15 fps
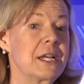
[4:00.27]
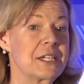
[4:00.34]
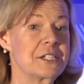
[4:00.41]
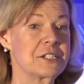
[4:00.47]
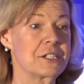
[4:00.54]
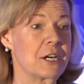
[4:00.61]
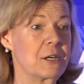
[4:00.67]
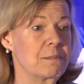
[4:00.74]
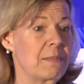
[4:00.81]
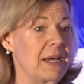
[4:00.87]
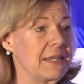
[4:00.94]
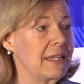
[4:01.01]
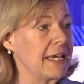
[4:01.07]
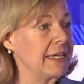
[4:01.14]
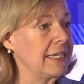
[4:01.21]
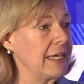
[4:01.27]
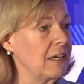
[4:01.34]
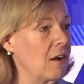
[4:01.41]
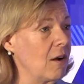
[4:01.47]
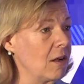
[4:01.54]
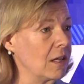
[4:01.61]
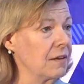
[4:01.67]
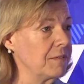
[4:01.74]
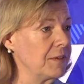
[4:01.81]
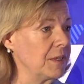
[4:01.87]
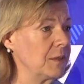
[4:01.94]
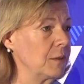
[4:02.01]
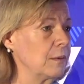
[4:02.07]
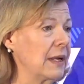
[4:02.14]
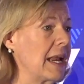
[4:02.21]
to start by thanking all of
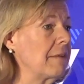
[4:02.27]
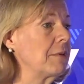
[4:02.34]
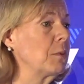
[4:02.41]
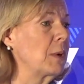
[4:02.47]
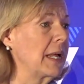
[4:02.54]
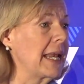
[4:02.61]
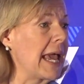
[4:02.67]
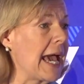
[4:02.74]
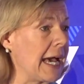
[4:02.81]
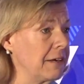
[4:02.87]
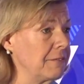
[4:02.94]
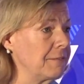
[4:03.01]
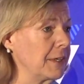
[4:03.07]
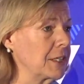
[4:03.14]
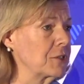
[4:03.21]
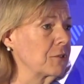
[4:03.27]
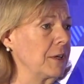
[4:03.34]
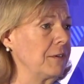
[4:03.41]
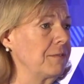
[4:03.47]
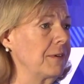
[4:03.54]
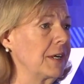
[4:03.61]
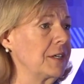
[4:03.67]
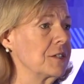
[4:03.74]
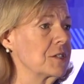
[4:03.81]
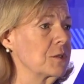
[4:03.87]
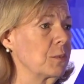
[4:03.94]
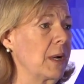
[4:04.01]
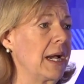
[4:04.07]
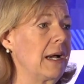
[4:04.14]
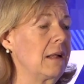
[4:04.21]
you and everyone at Victory Fund as
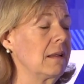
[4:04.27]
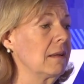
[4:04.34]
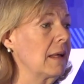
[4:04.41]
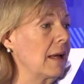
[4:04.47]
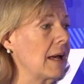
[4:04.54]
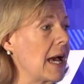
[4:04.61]
well.